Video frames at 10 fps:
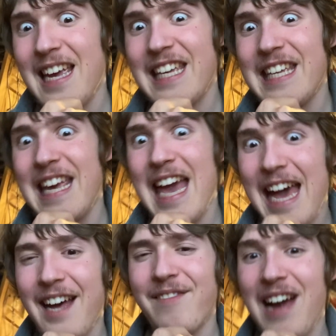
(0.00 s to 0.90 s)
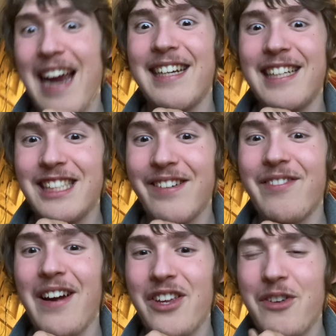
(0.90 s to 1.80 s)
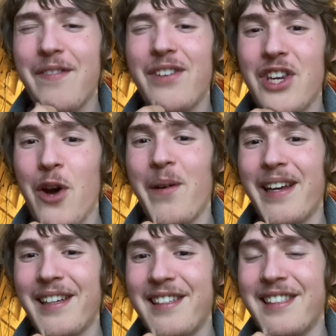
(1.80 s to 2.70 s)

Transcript: Yeah, I did something without you even knowing.